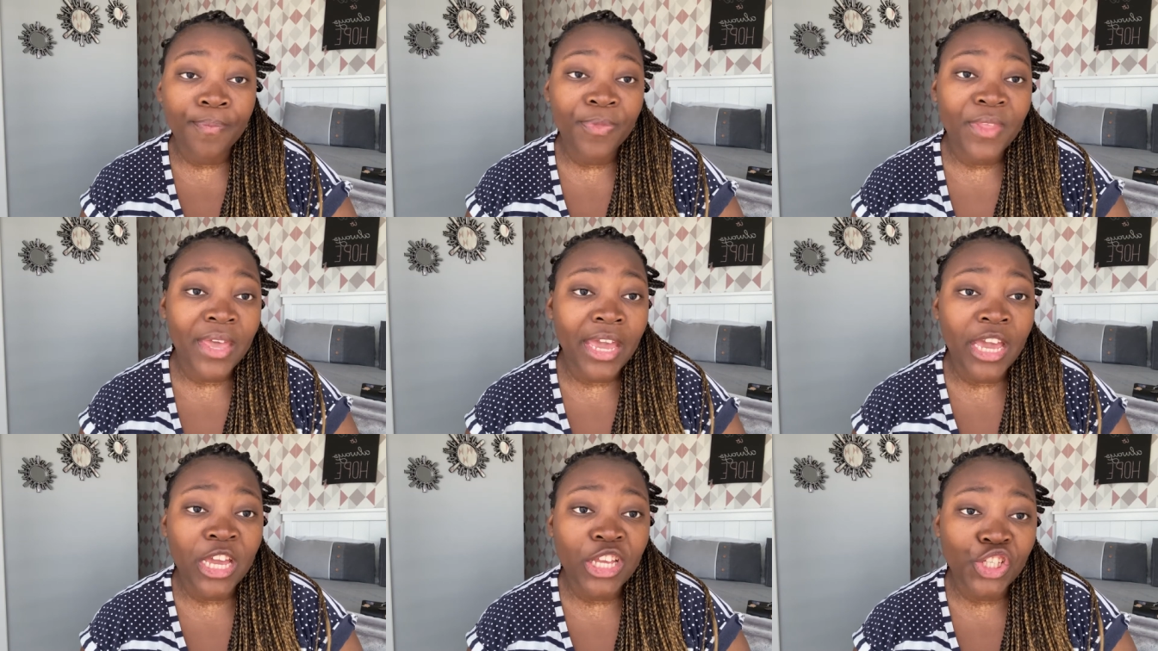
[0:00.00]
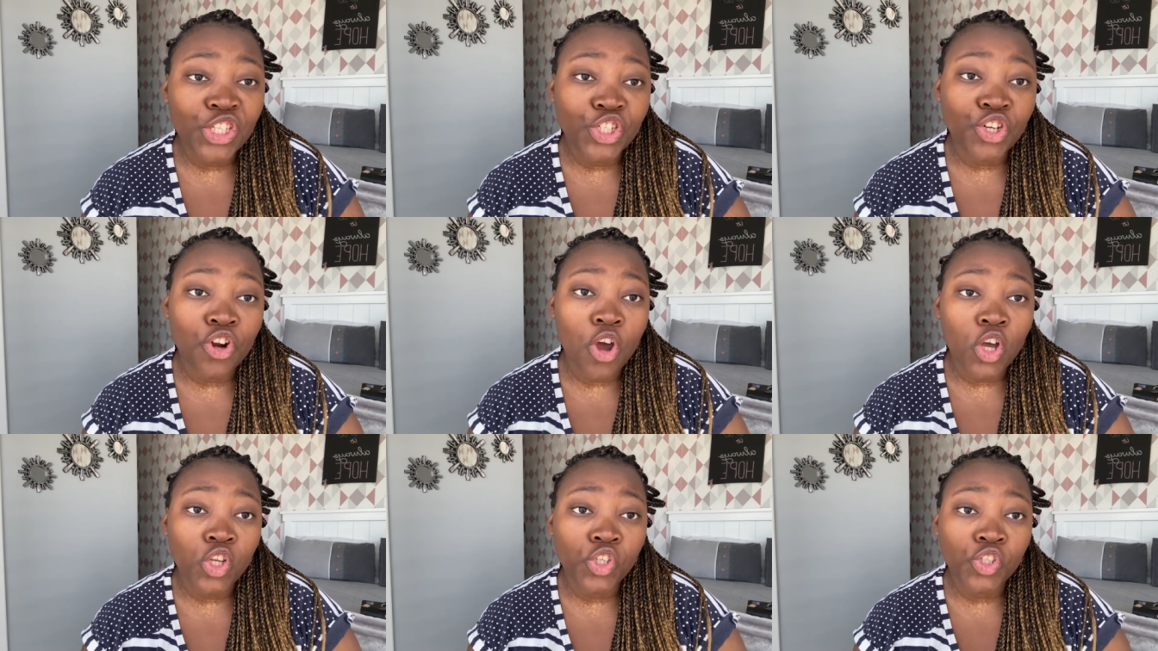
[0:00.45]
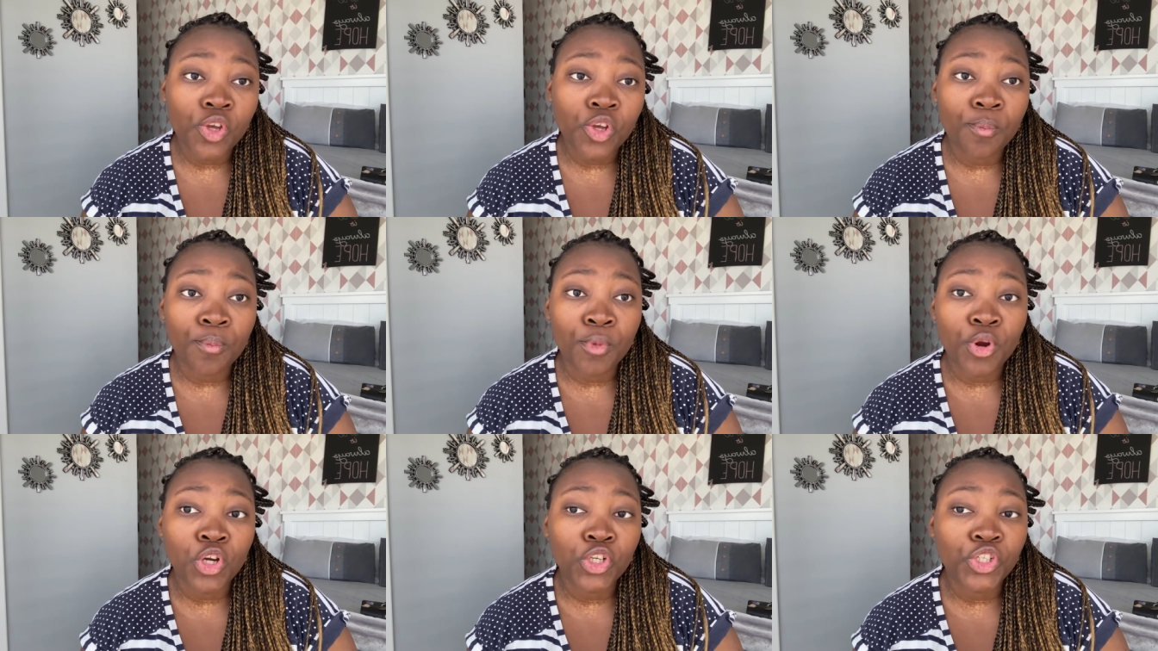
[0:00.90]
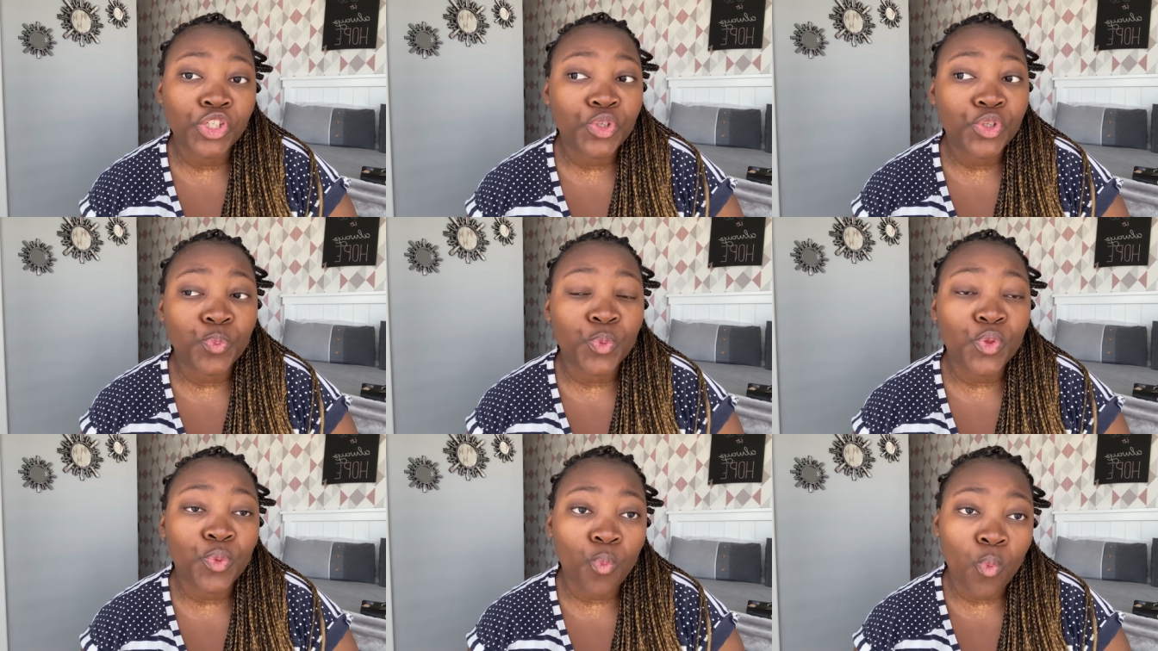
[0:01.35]
the engine are submerged
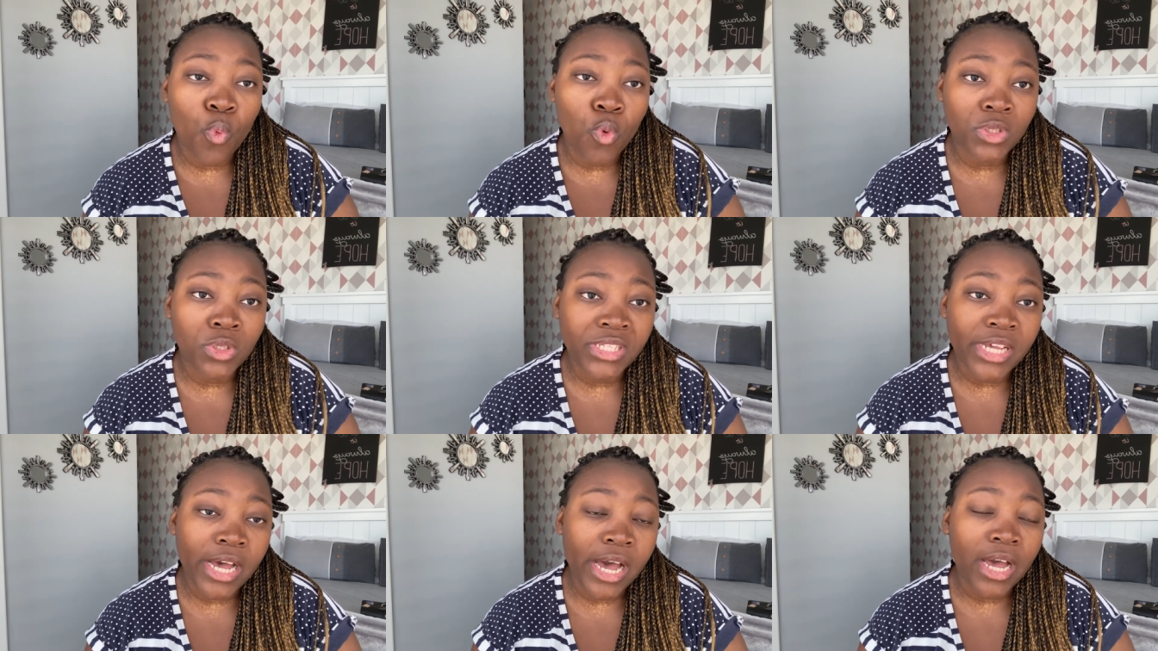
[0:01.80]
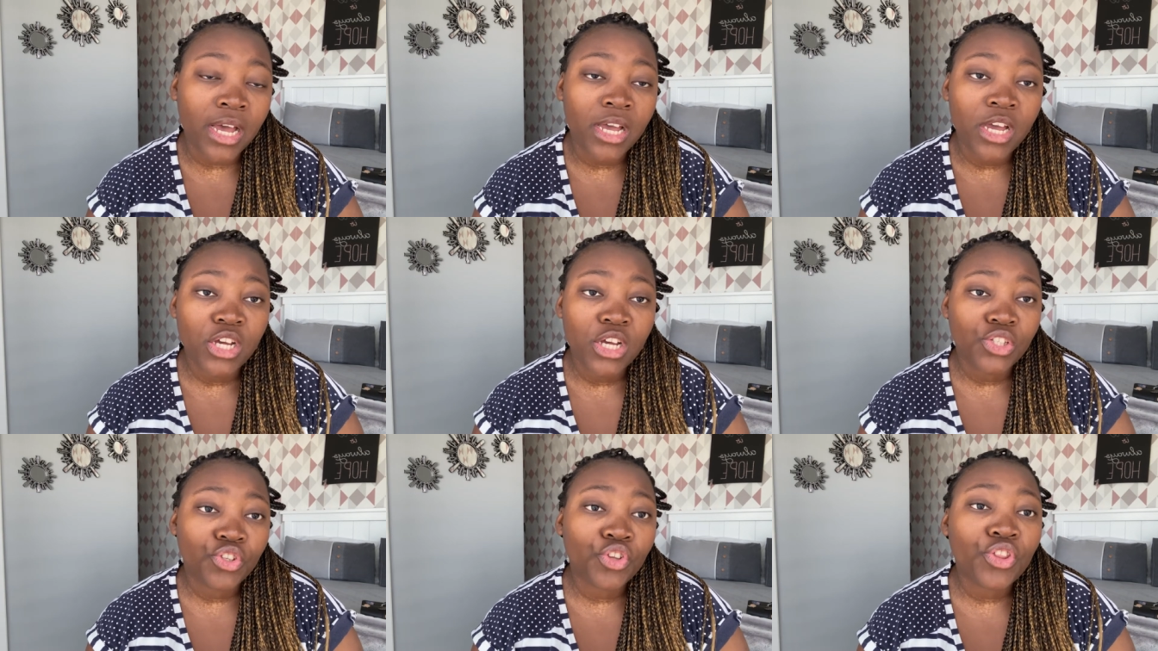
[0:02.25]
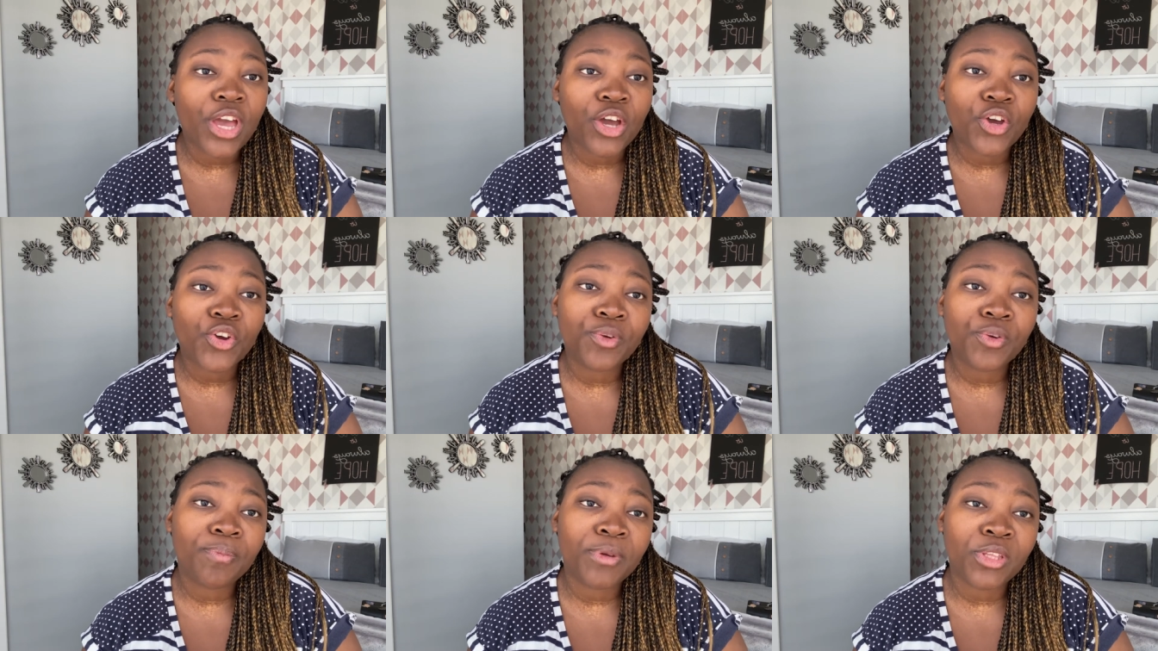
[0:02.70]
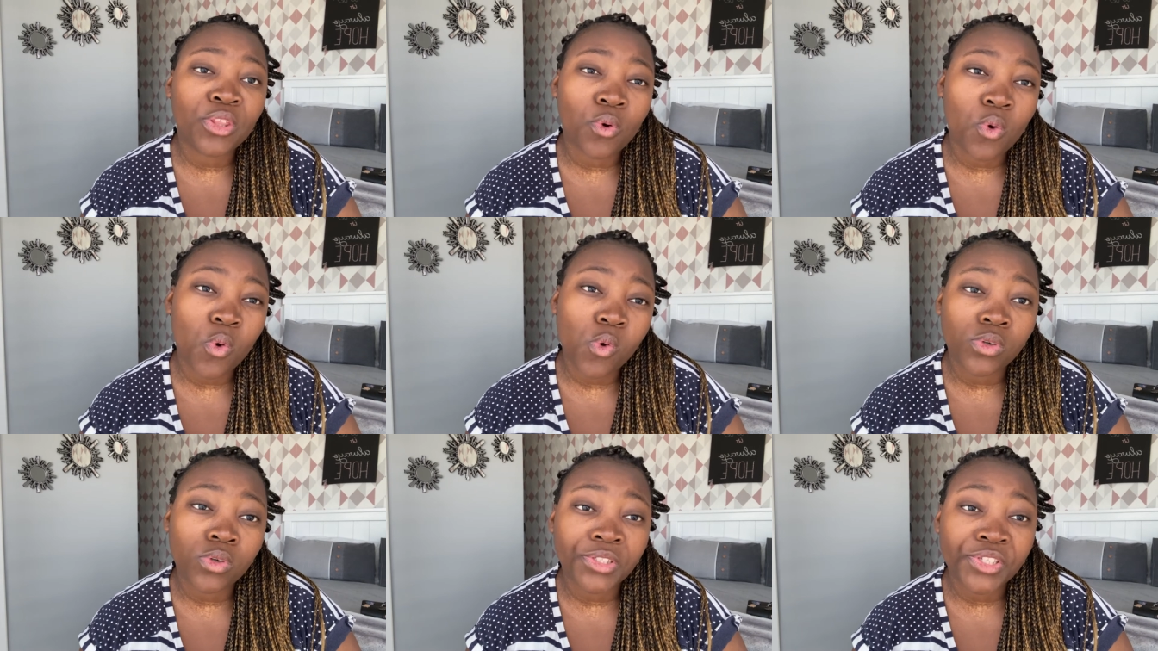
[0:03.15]
with water so that could be the
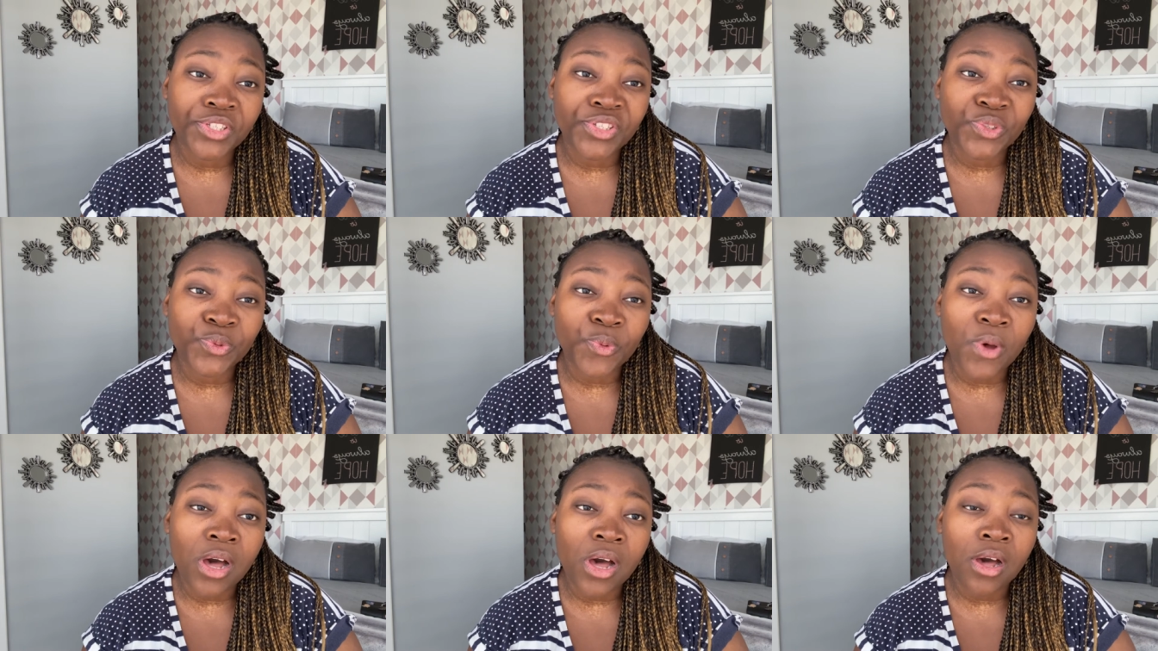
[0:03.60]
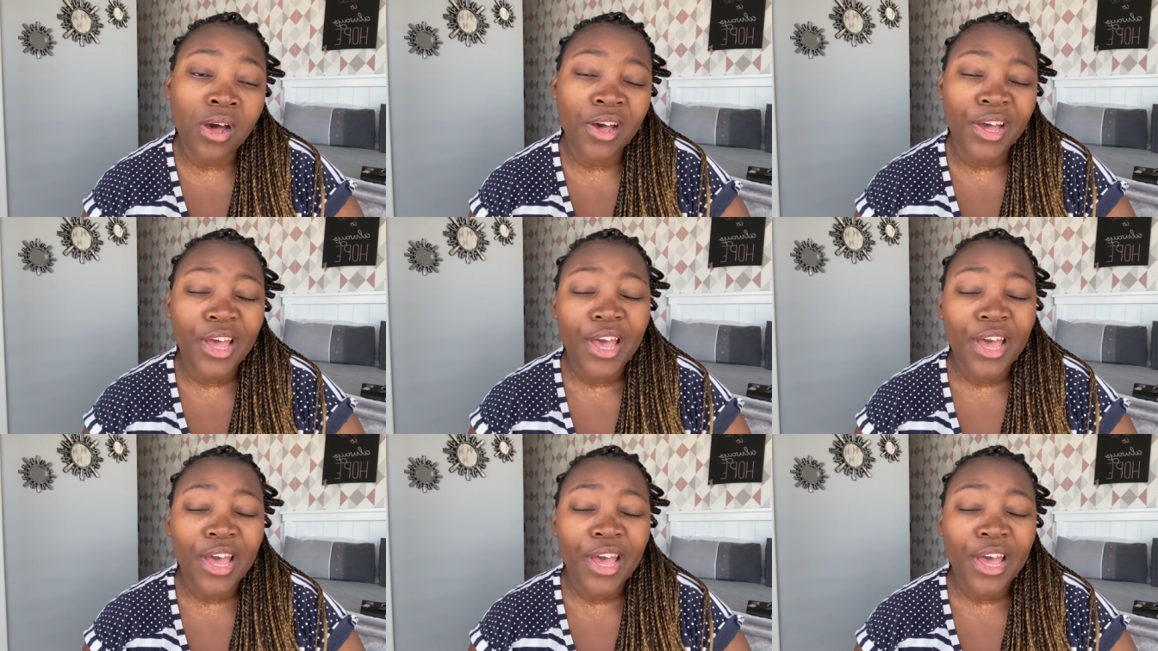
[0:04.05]
cause as well